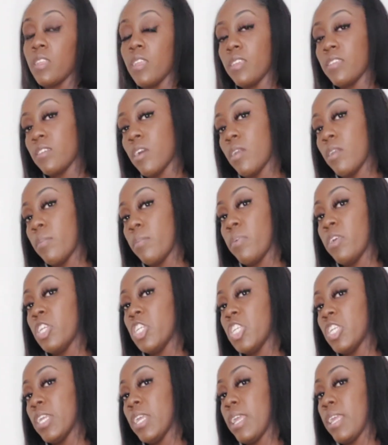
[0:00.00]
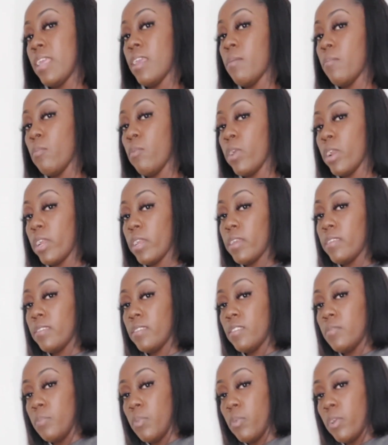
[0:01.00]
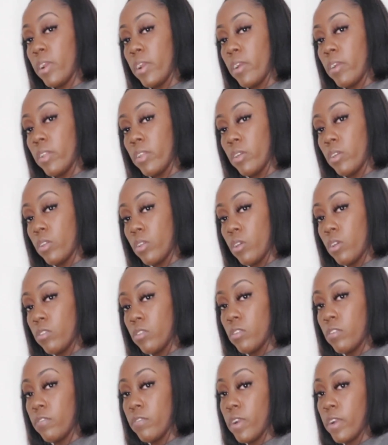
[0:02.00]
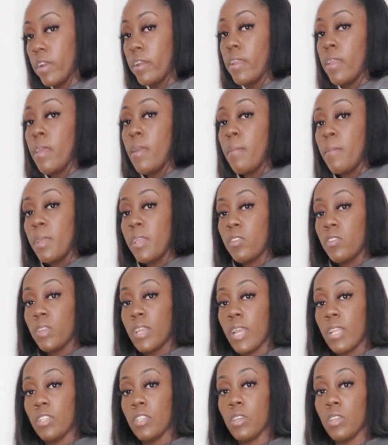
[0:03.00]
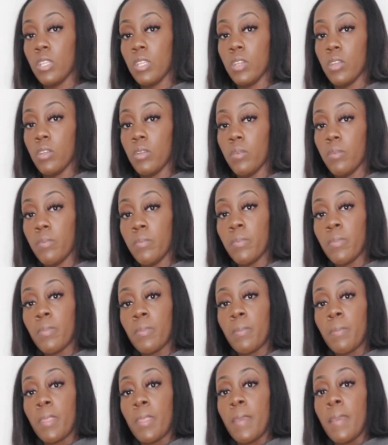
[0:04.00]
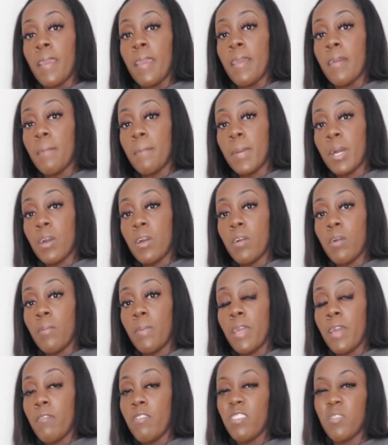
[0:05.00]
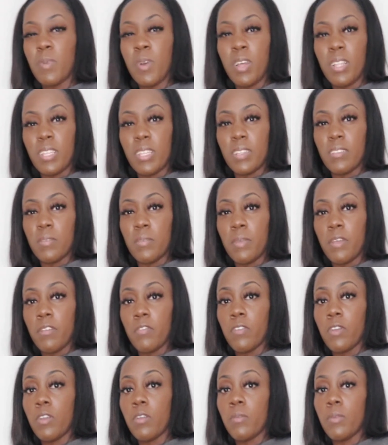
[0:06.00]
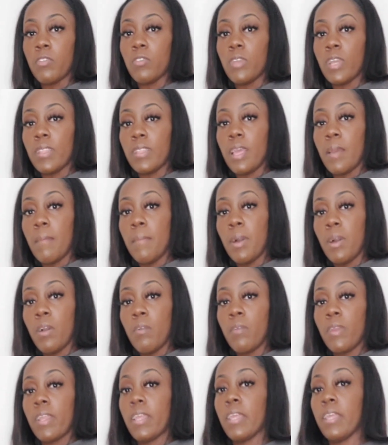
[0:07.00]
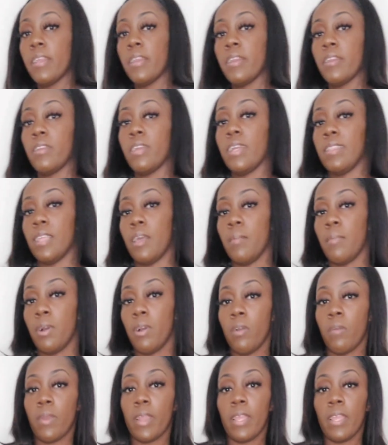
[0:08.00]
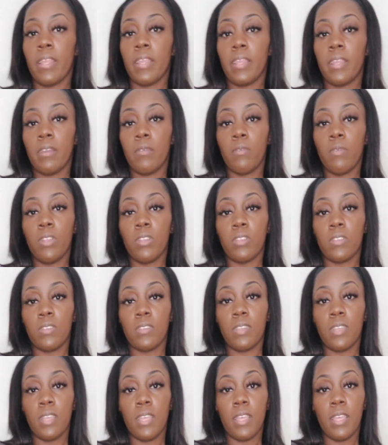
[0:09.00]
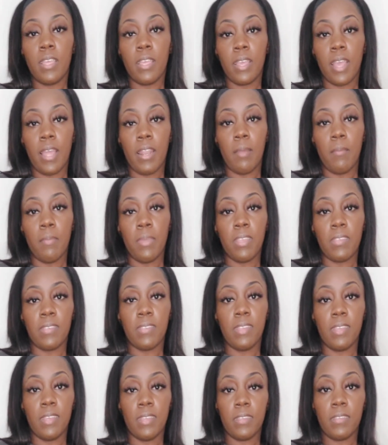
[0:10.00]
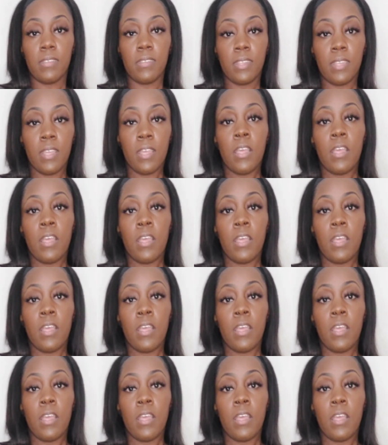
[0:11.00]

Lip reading: It's going to push it in more, because this board only going to go so far, because you got your little hip bone, pelvis bone, this pelvis bone, but you got that bone right here, and you got that bone right here, which it kind of meets this.